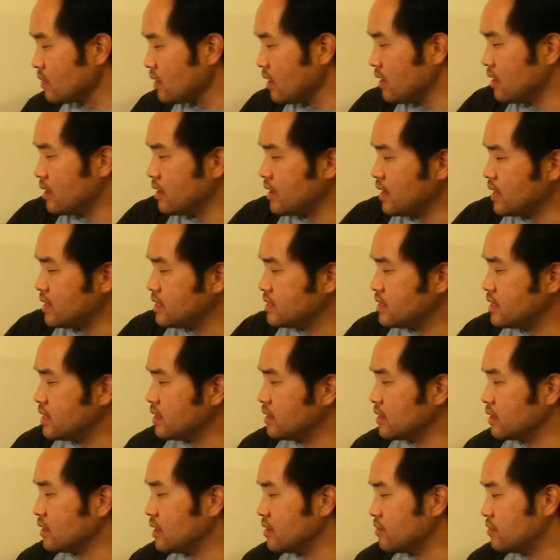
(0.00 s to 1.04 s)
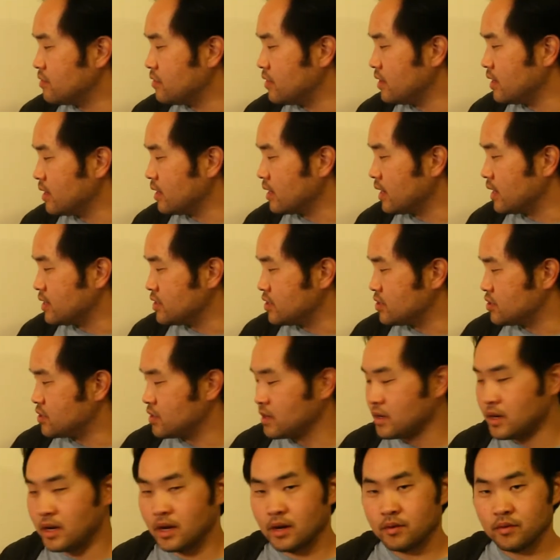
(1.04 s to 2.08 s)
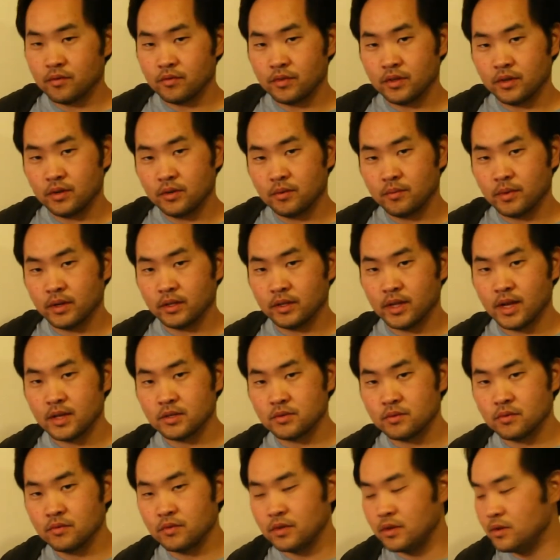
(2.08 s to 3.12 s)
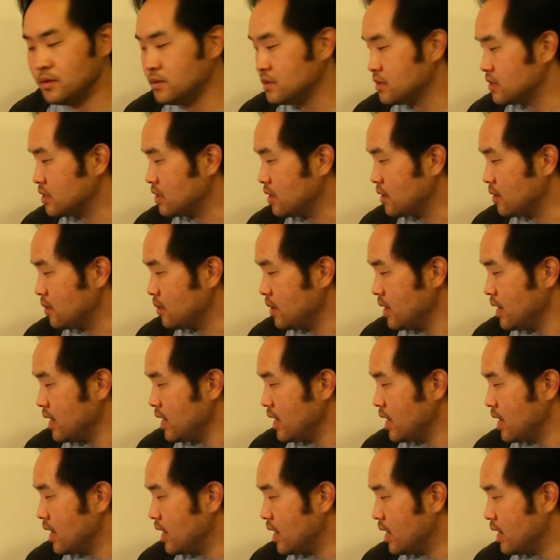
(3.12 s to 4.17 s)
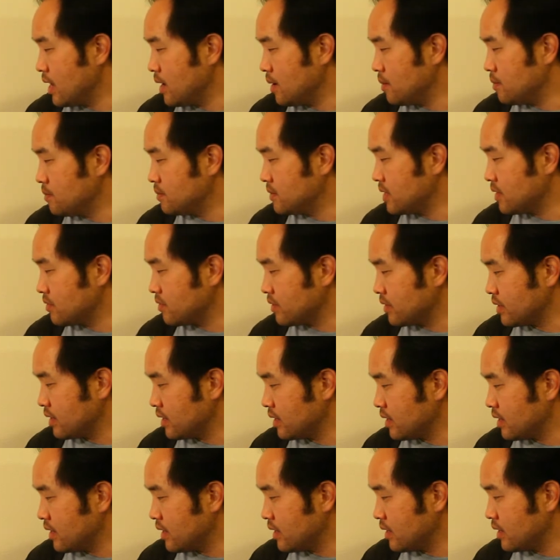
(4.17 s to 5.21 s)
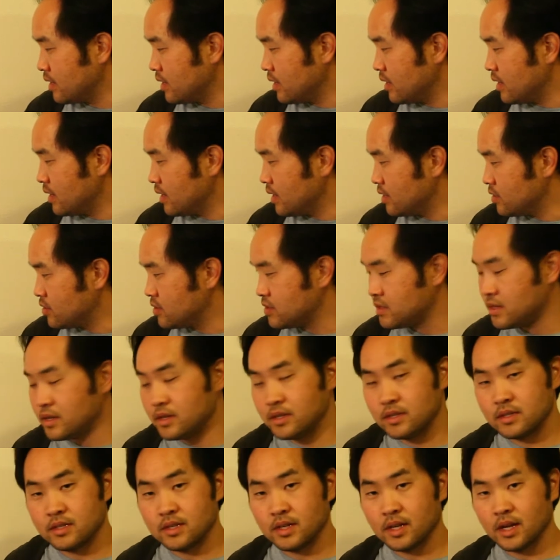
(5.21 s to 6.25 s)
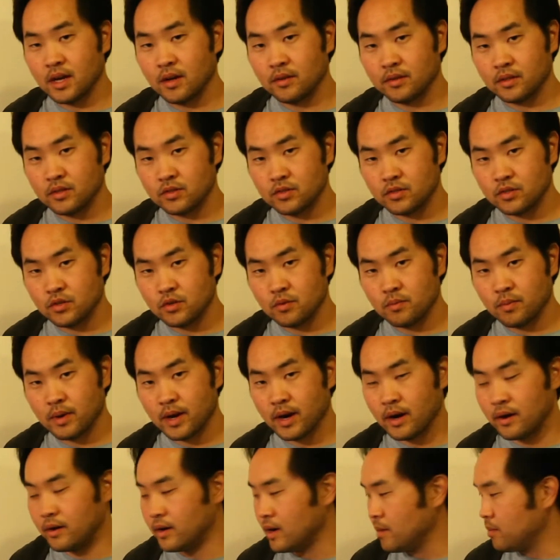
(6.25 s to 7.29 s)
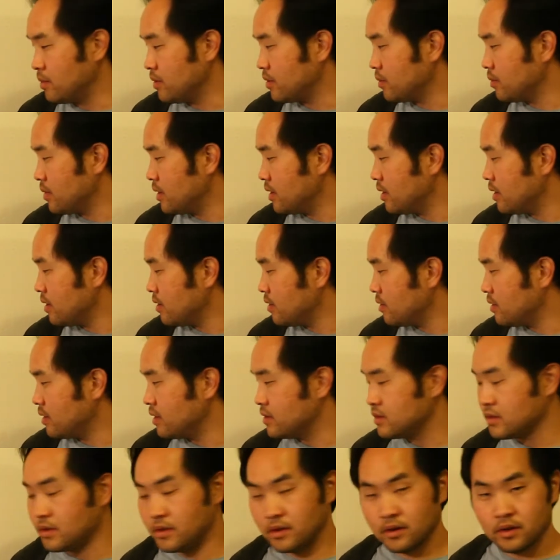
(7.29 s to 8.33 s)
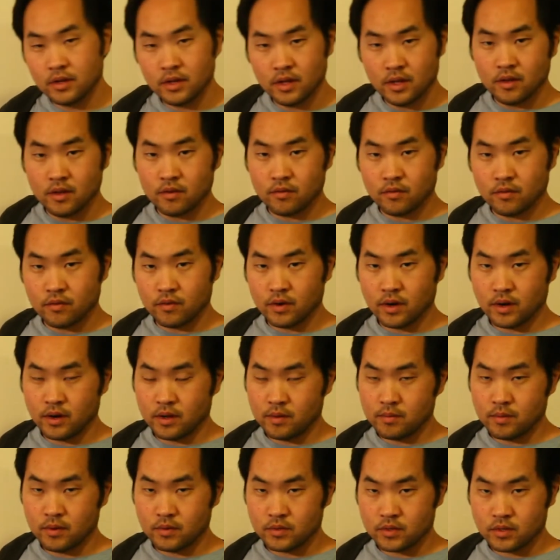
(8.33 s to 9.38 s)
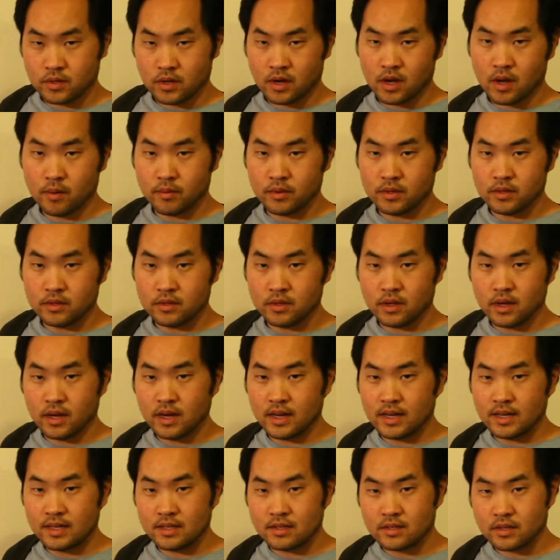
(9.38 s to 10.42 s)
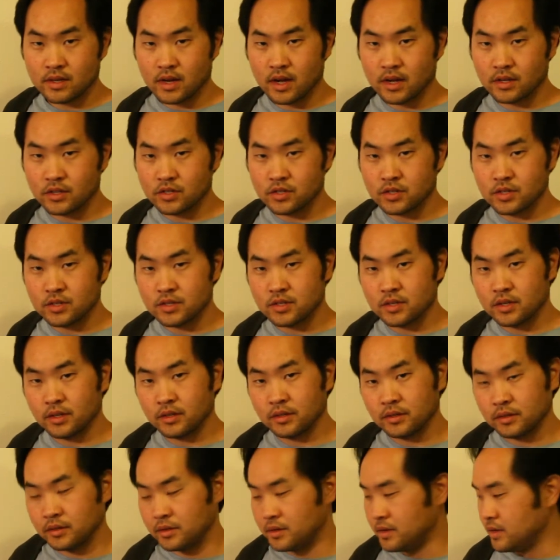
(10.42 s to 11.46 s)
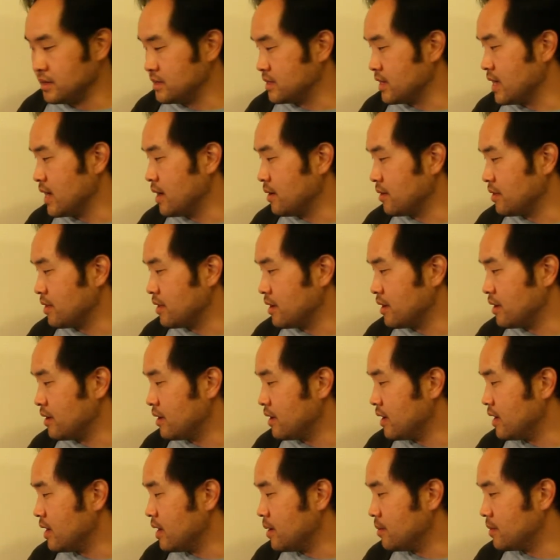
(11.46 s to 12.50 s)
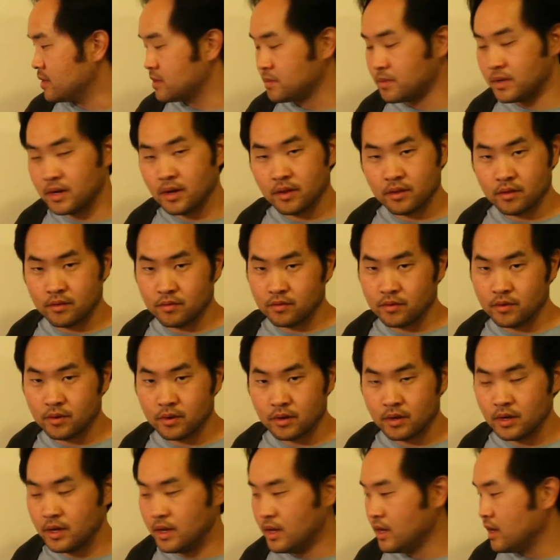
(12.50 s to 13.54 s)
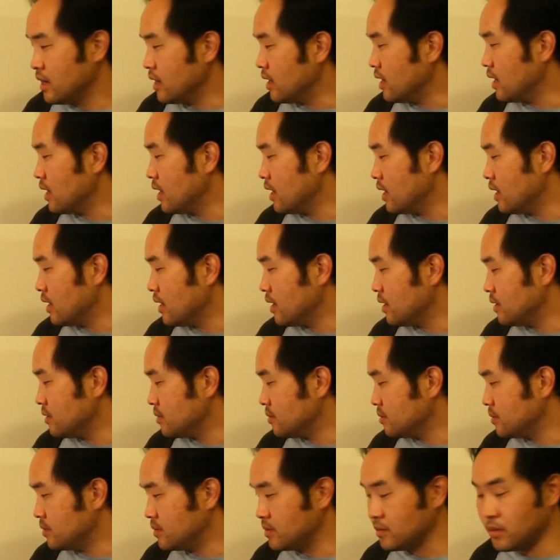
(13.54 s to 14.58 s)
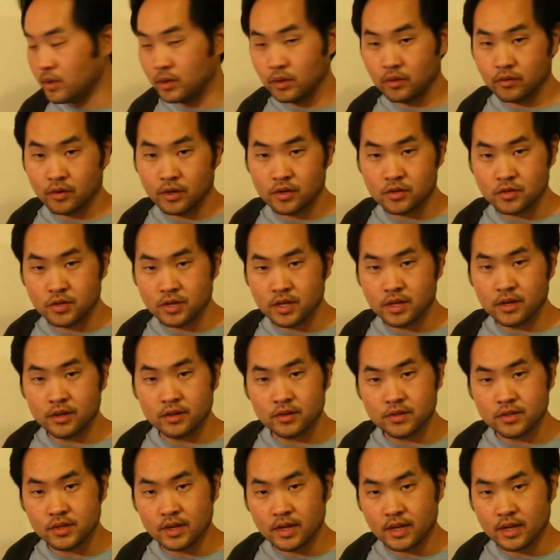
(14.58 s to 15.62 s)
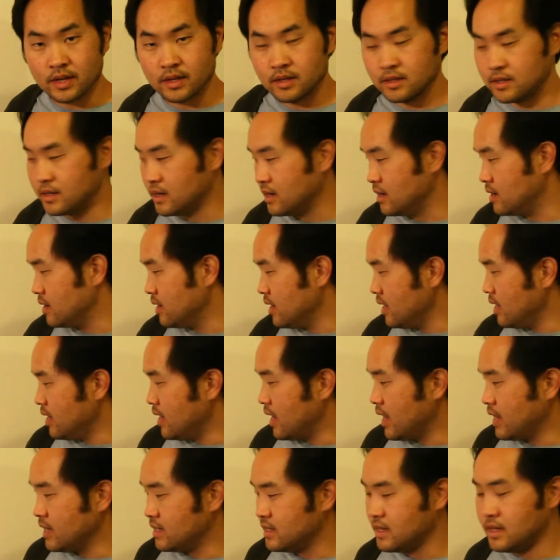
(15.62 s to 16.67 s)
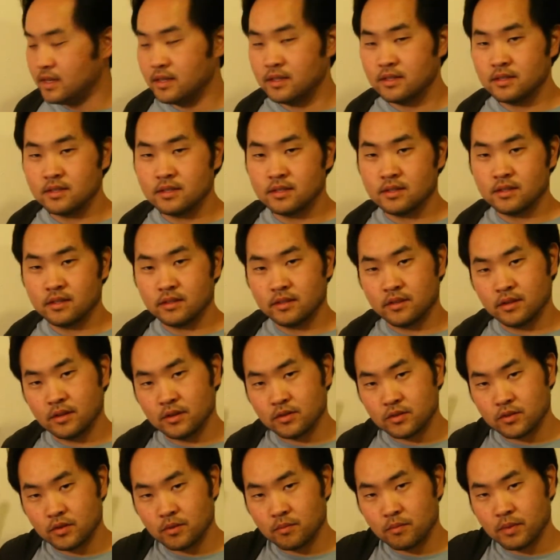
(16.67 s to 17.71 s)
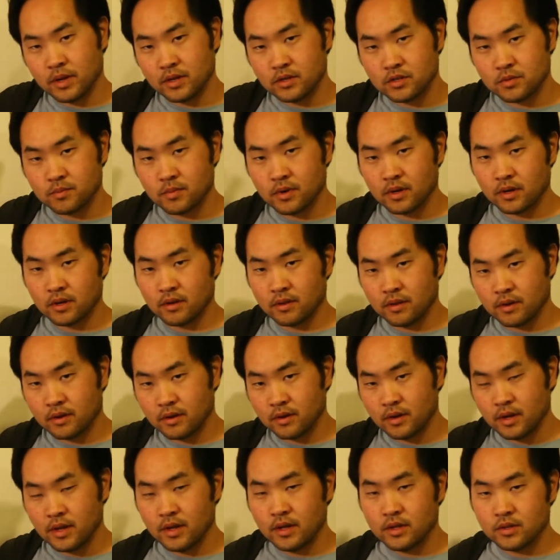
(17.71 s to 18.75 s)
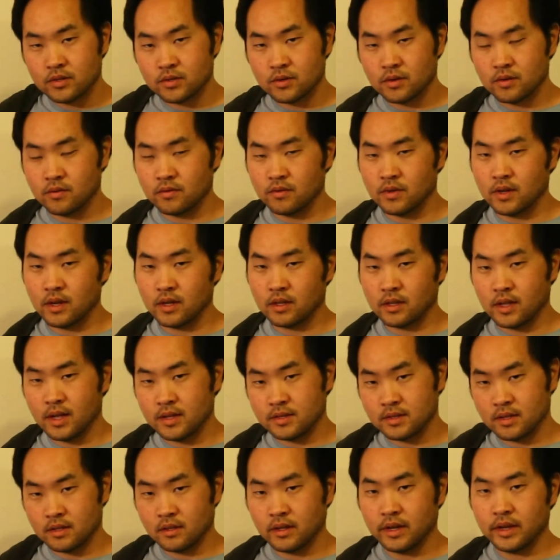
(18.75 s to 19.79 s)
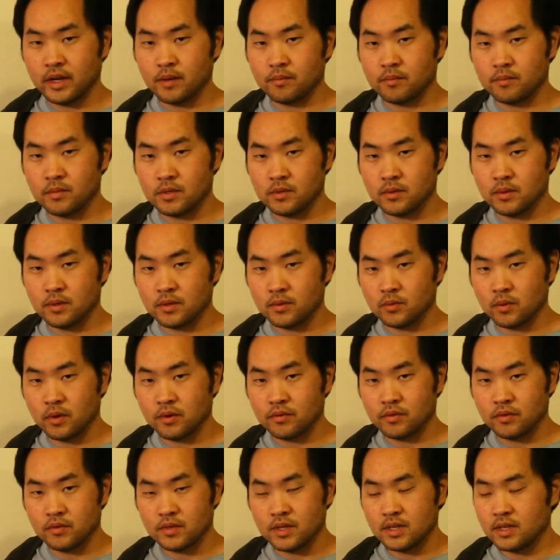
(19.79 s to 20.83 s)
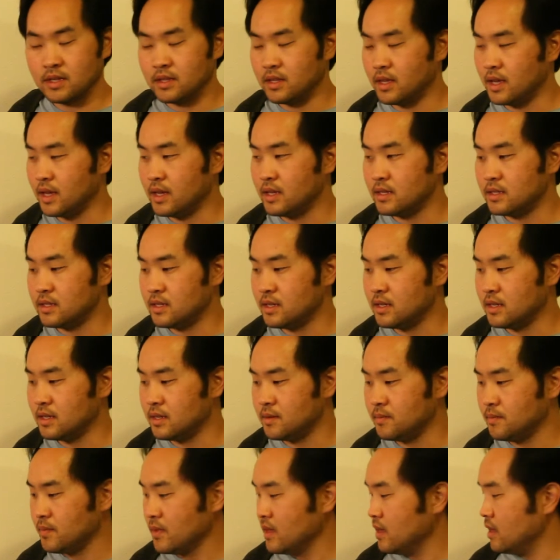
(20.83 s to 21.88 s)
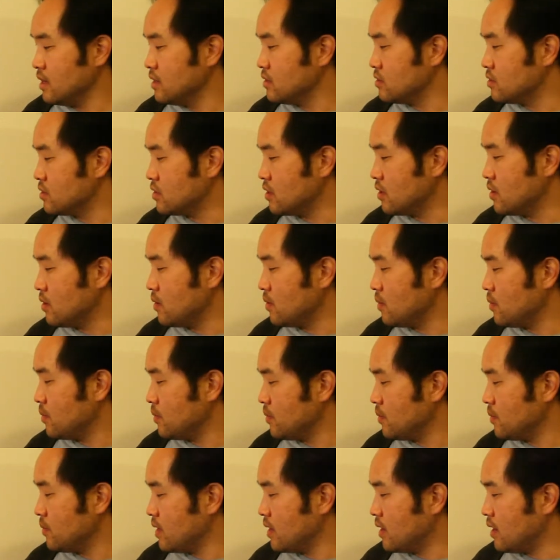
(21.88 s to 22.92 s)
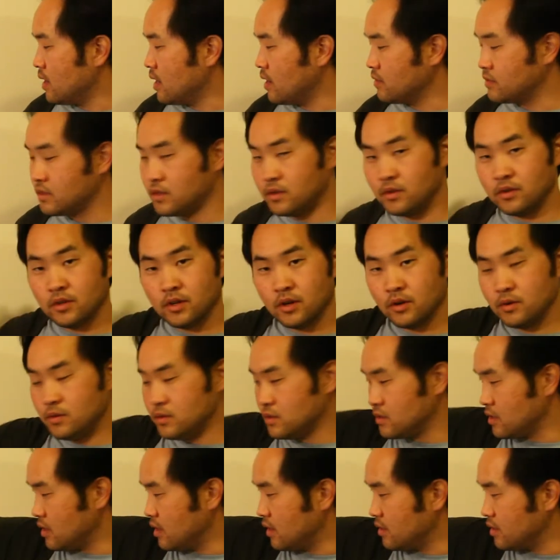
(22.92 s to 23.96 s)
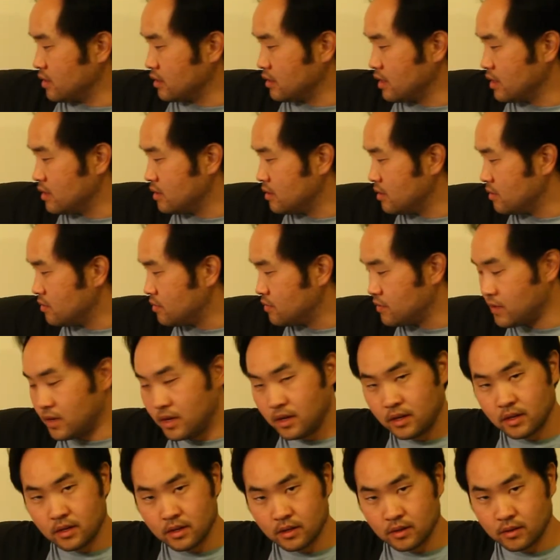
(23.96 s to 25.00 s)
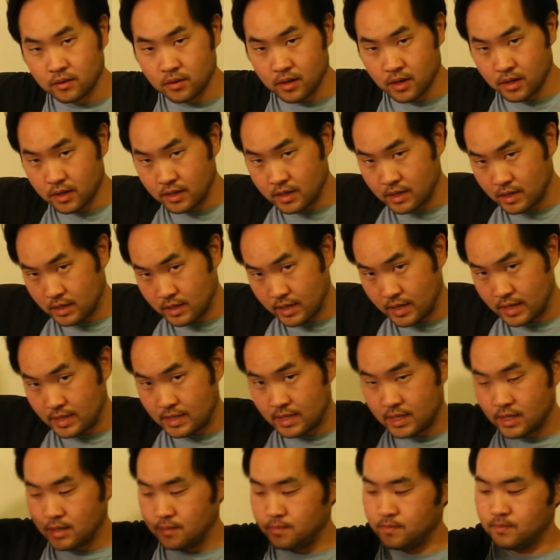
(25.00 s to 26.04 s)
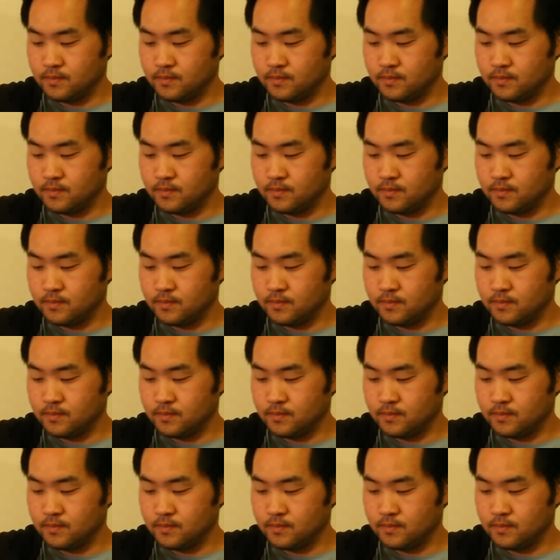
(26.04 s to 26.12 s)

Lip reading: 18 on the Glenfiddich, I just reviewed my last review, so definitely interested in seeing how these two pair up with one another. These are the very most common Scotch distilleries out there. It's been out there for well over 100 years, and 18 is their sort of benchmark in their sort of classic lineup between the 12, 15, and the 18. So off to the nose on the Glenfiddich 18.